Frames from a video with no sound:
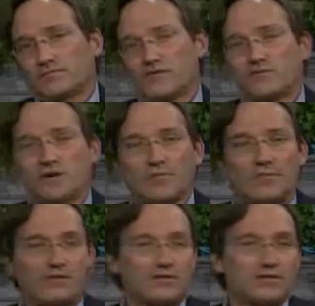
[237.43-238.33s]
These are my
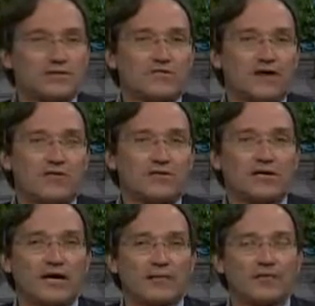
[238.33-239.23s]
opinions. If you have any
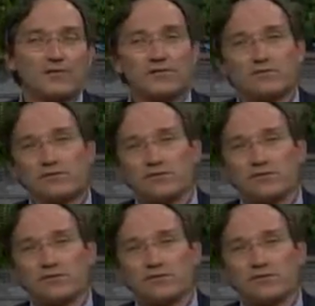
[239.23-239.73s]
comments,